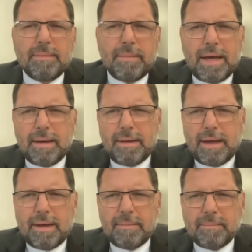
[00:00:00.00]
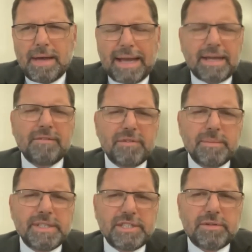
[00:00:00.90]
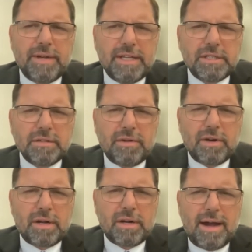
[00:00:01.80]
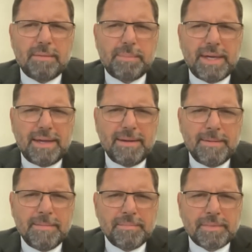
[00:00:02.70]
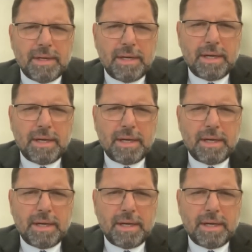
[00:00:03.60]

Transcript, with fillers: my, um, I come from a generation of hard copy. Mm.